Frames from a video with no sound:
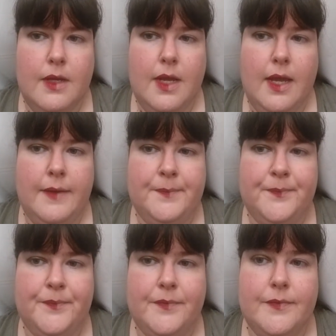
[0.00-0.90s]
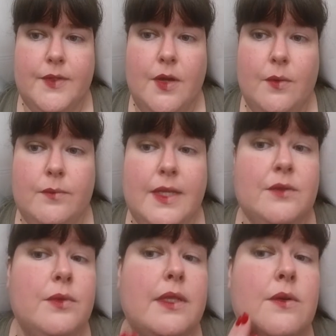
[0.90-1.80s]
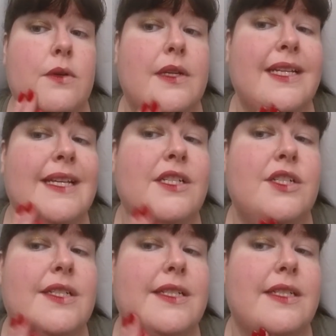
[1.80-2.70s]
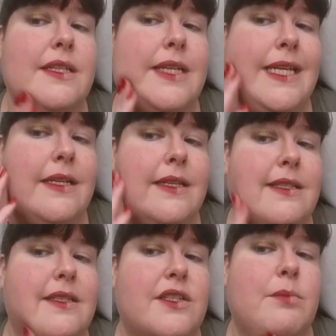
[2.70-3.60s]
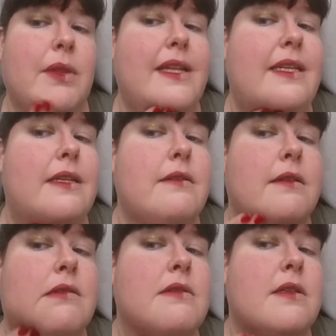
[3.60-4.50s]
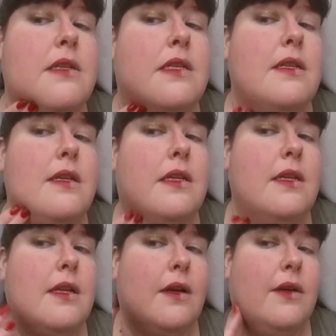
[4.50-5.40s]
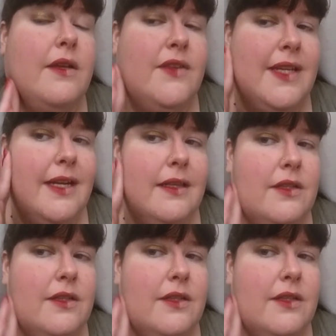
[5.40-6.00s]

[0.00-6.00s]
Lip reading: Okay, so that's really cool. And again, the key to this is just blending. You know, if you get a